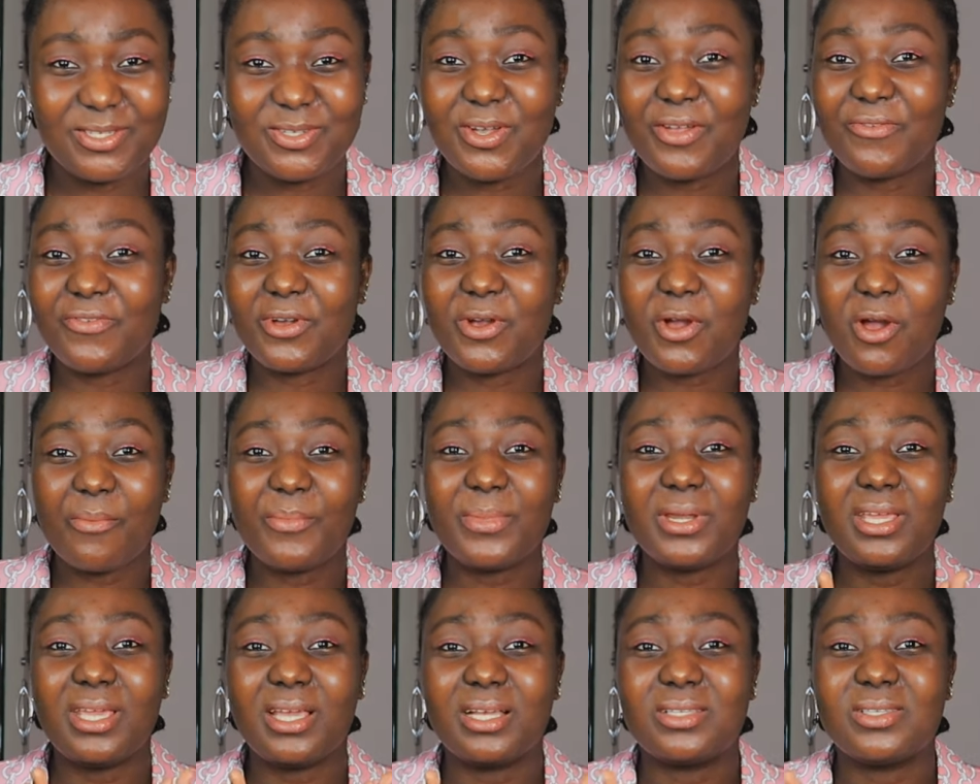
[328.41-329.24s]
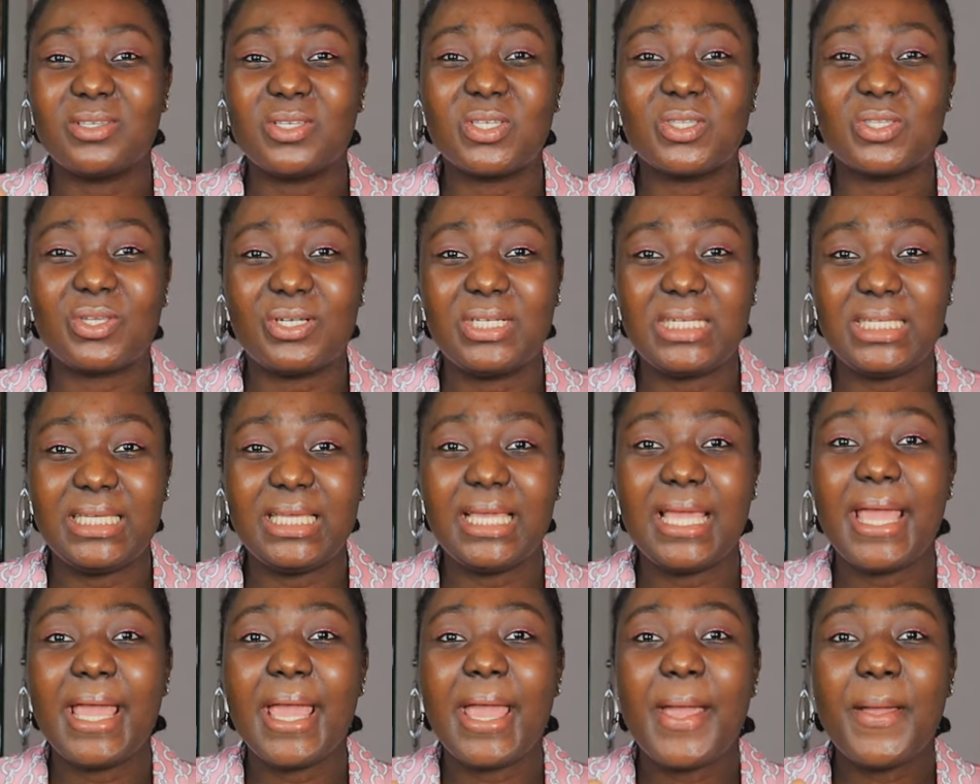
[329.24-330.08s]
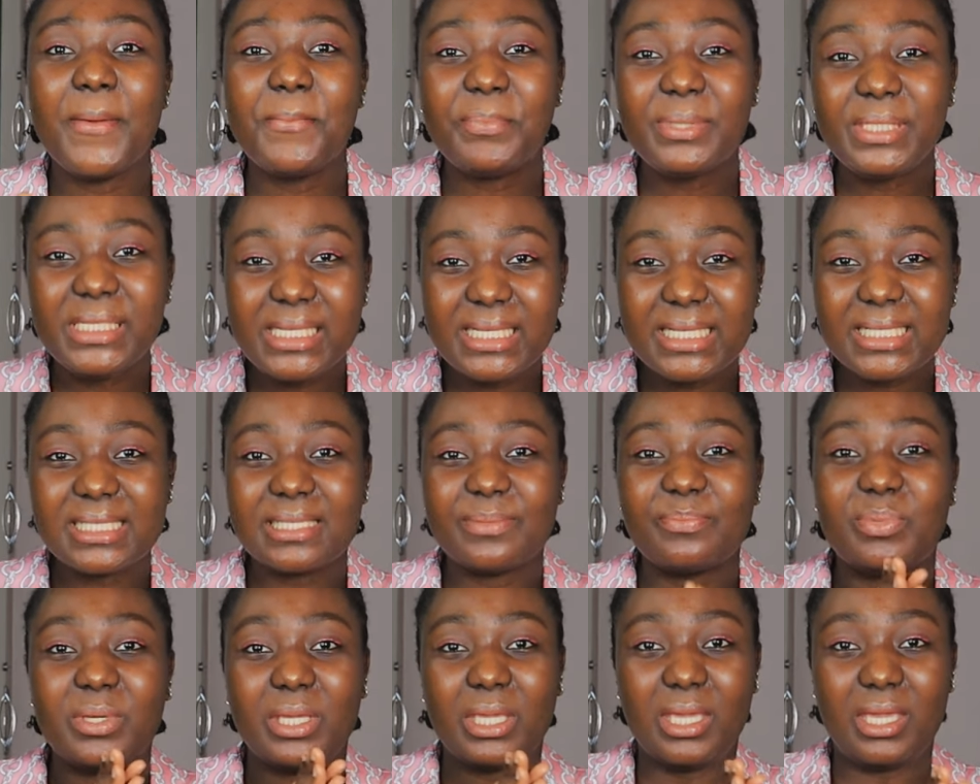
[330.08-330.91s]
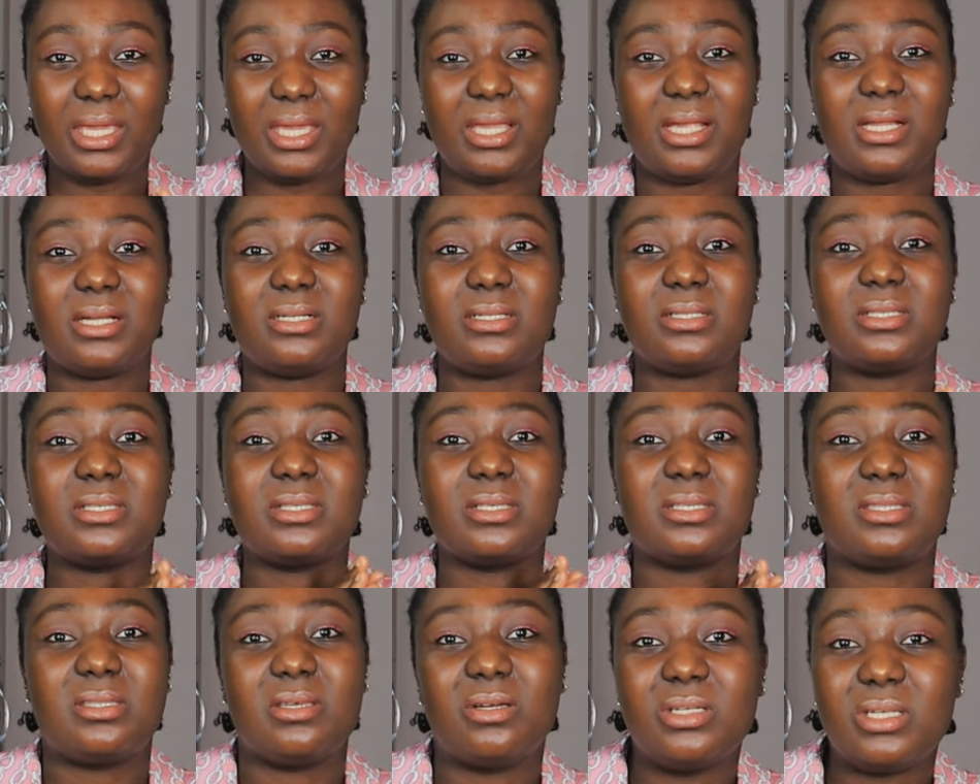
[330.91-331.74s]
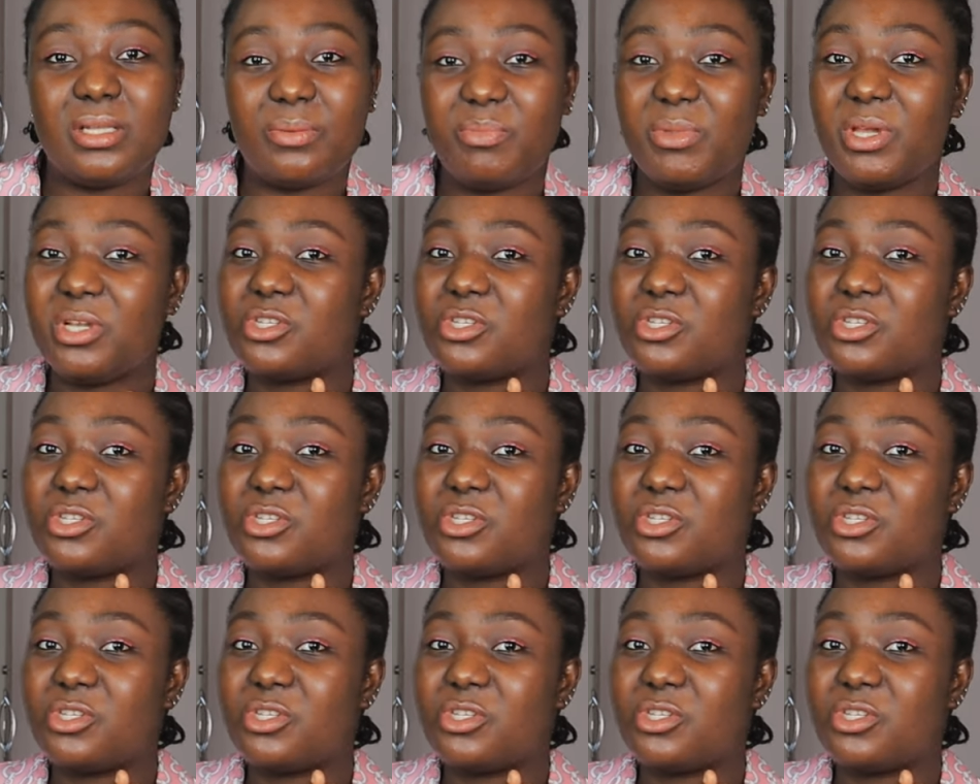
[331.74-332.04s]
So if you're coming here to study, please be here to study.